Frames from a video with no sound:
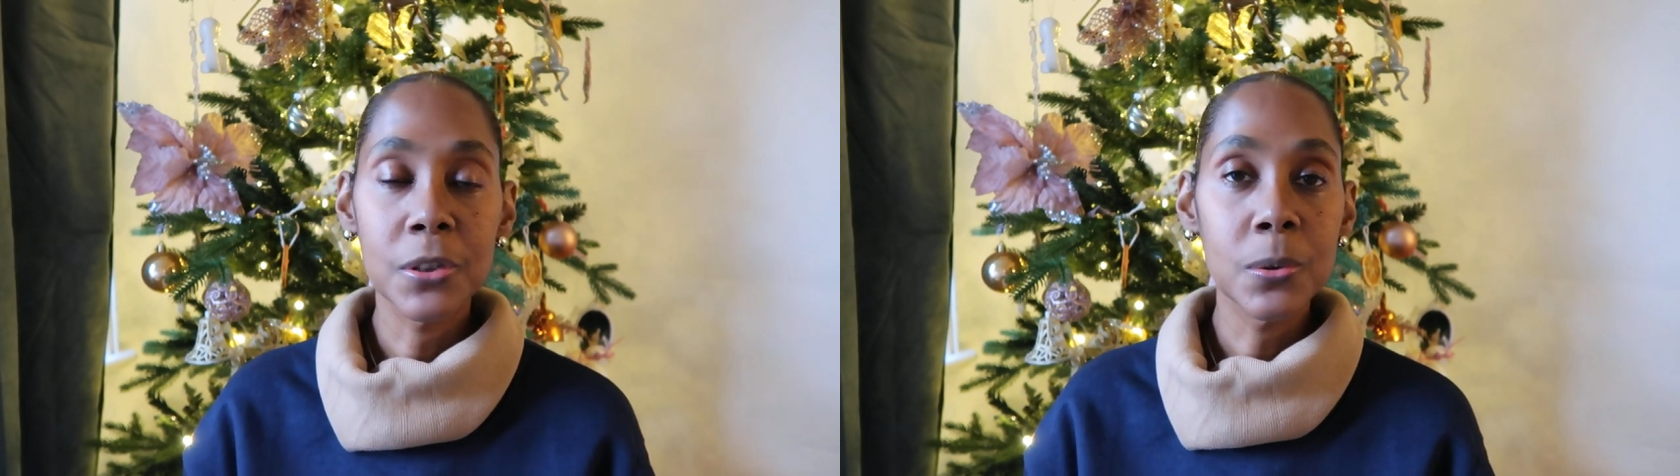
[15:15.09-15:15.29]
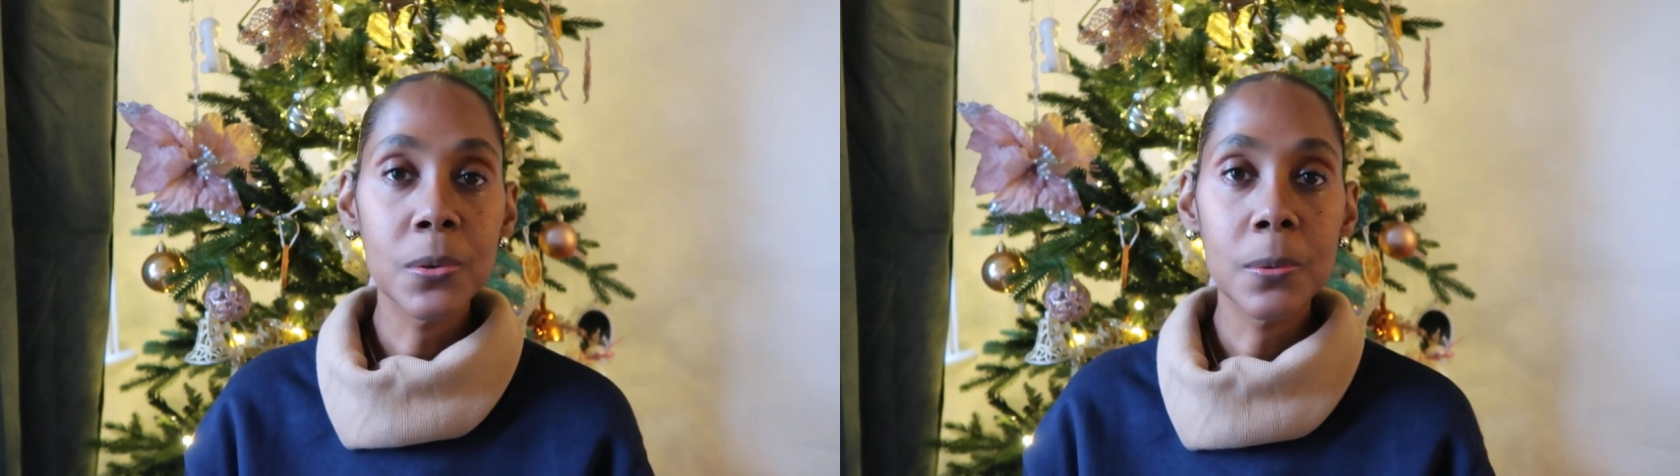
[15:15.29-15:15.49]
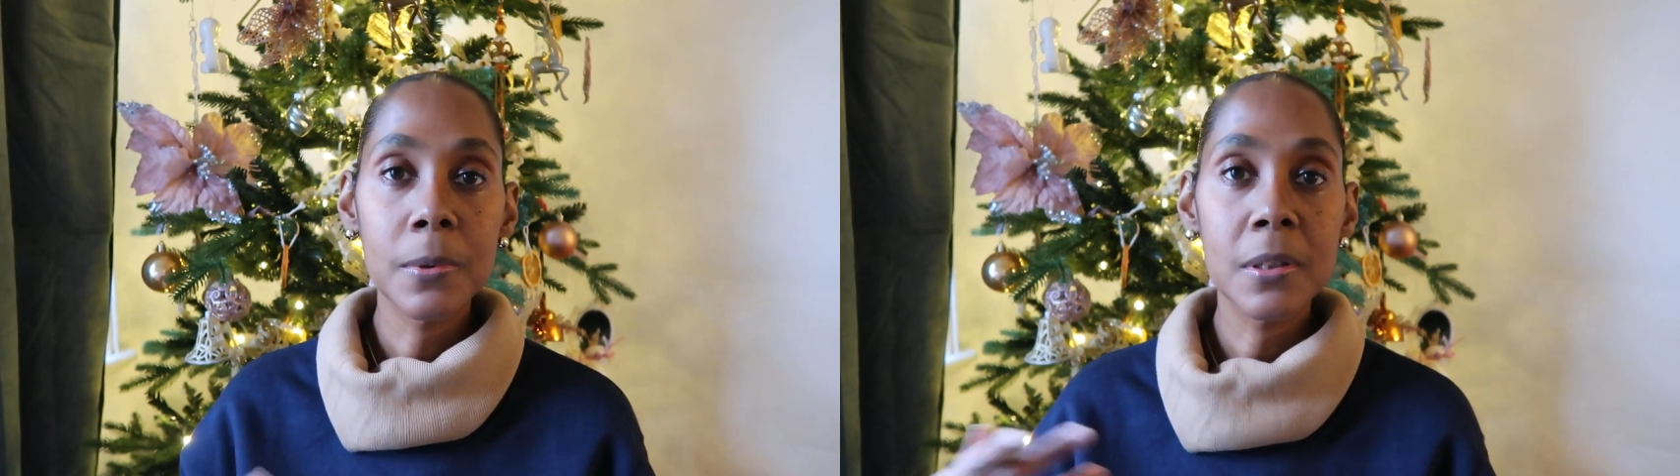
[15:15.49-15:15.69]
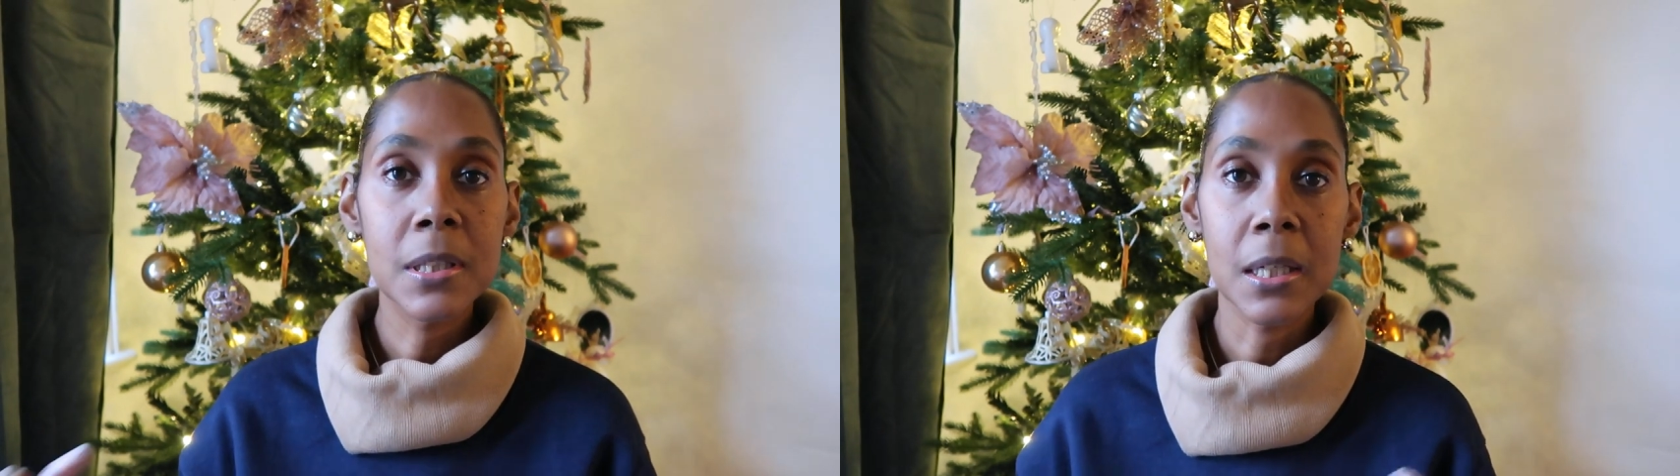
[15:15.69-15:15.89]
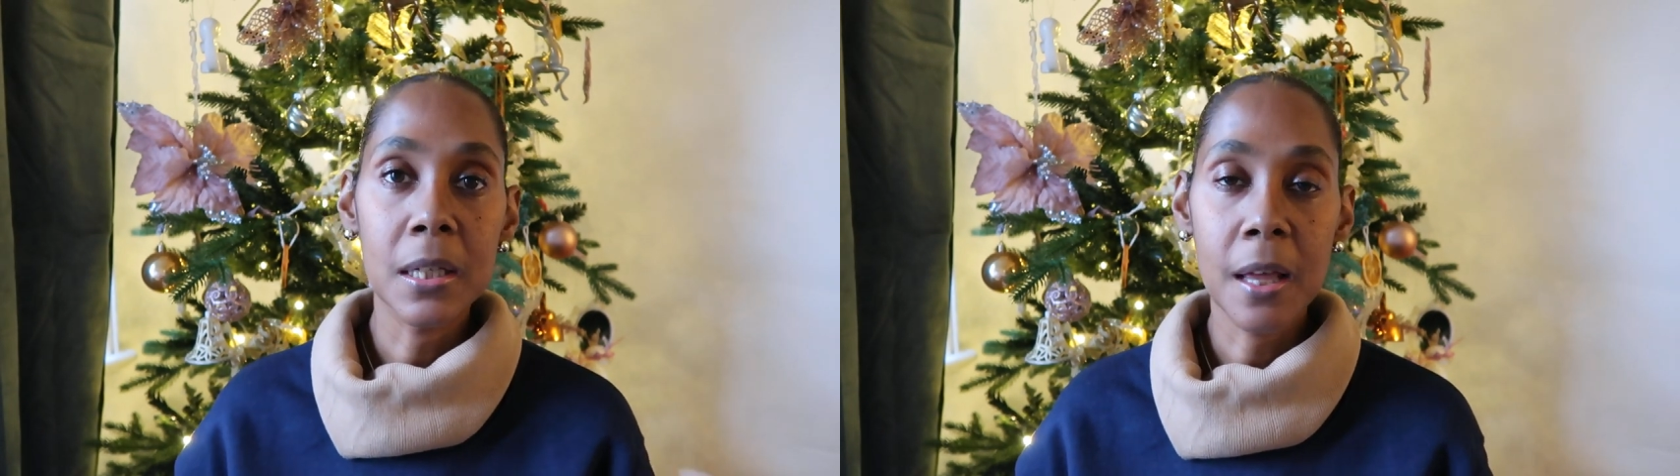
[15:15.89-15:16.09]

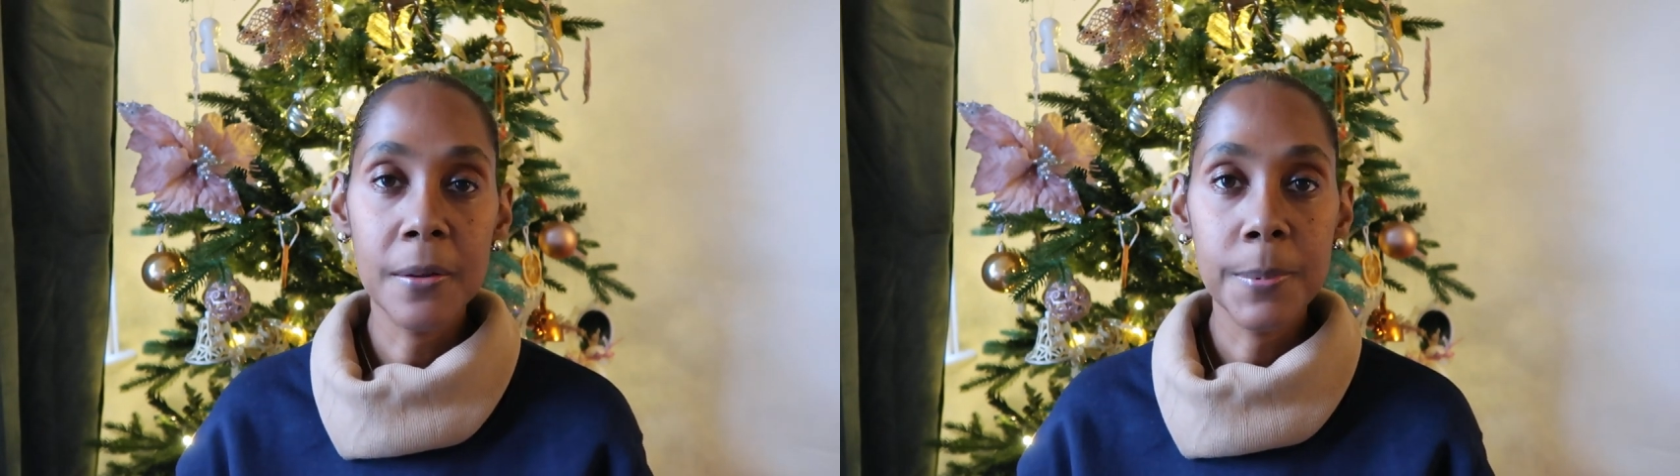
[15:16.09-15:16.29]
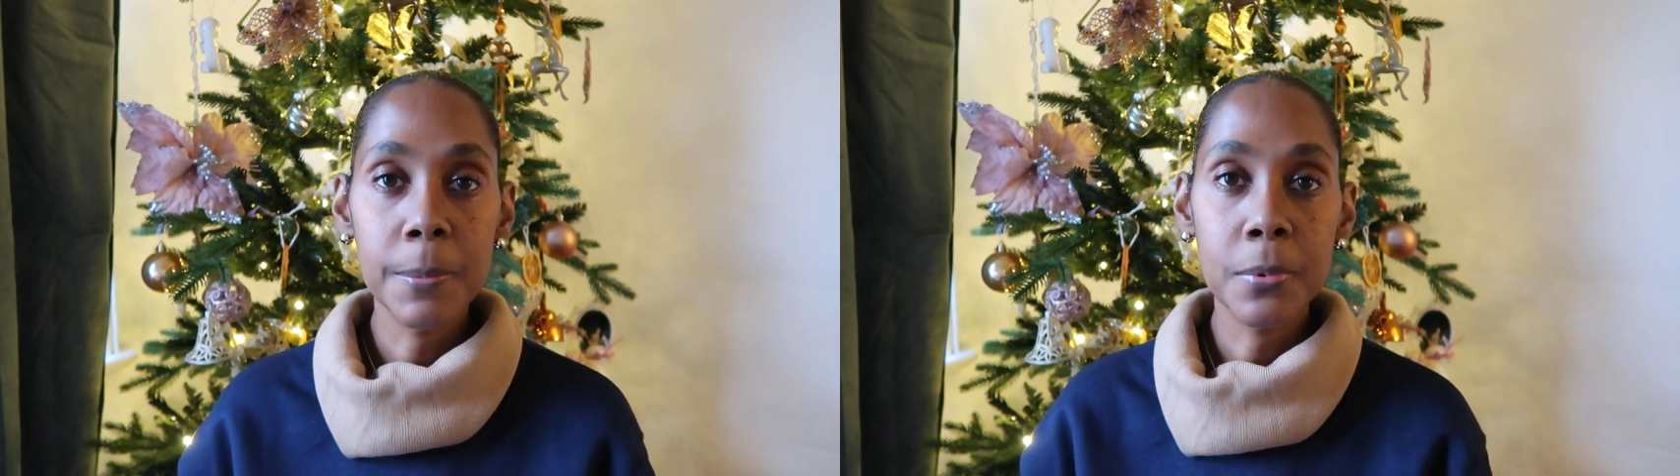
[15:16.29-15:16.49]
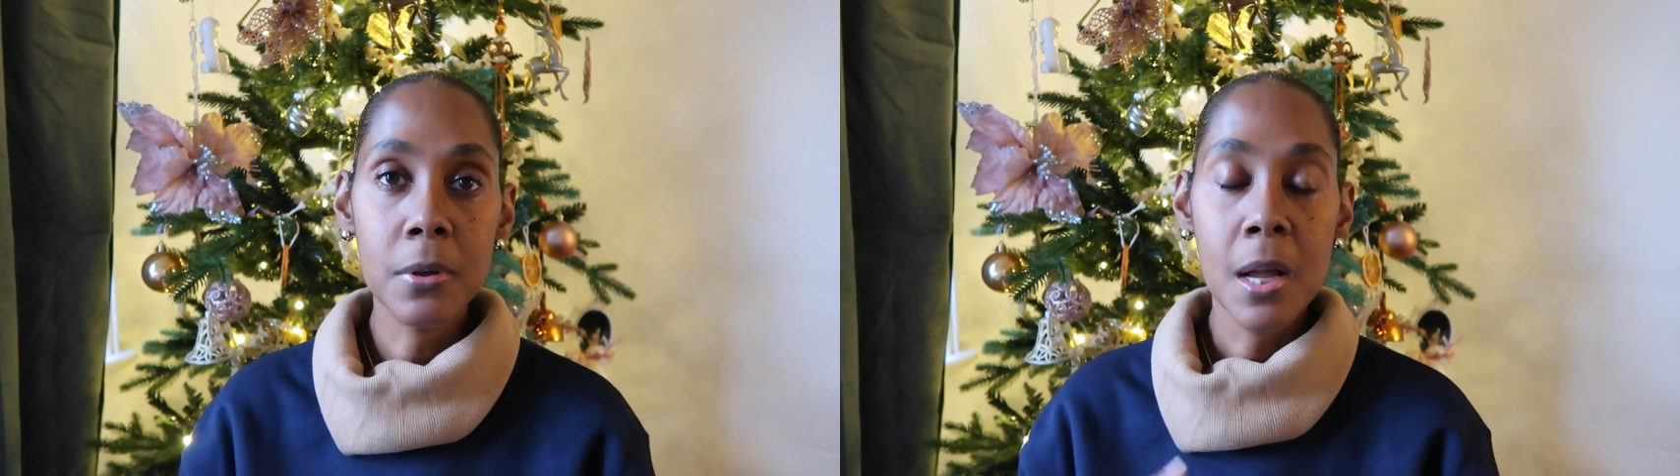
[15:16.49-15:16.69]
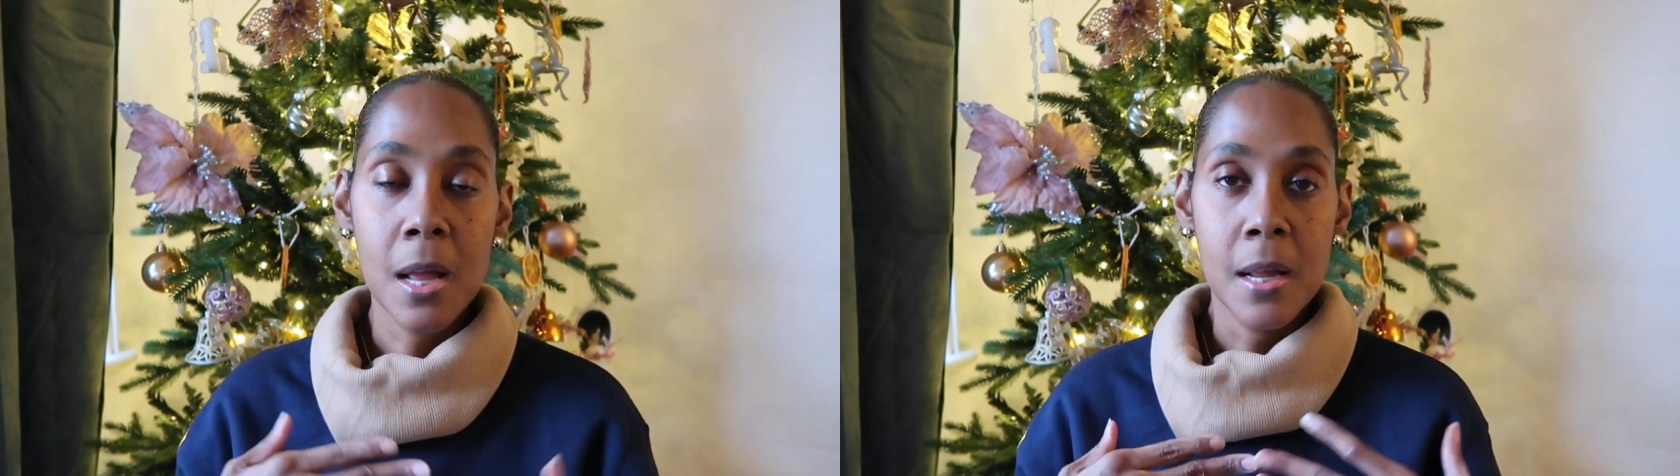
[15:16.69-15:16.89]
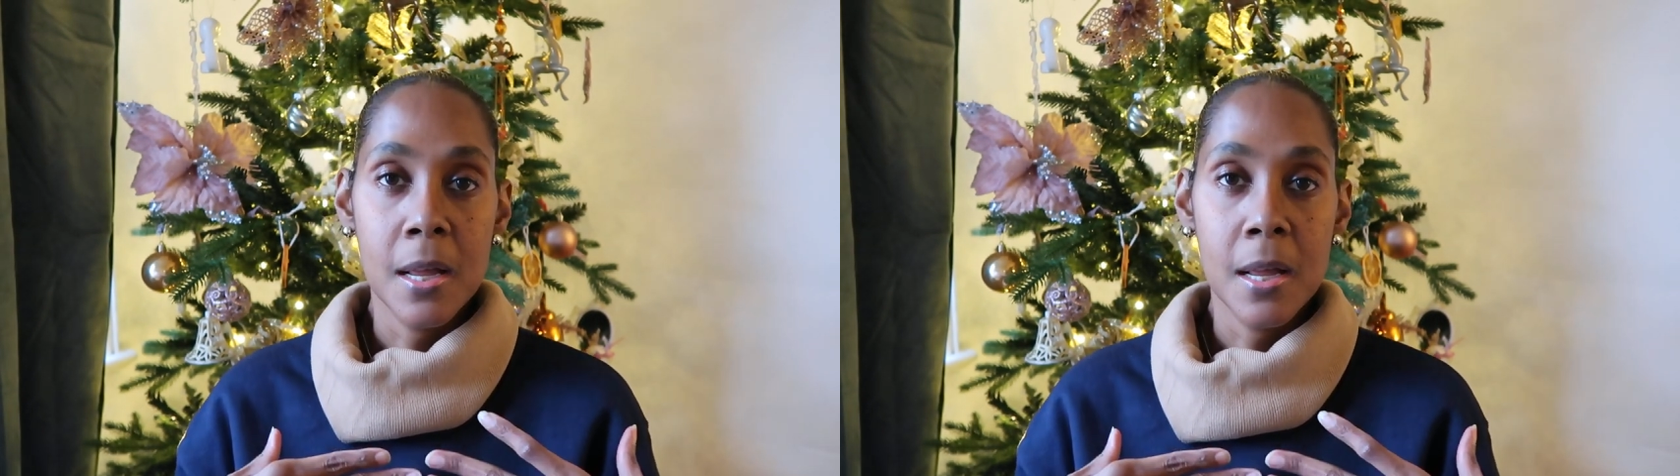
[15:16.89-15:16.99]
YouTubers and other people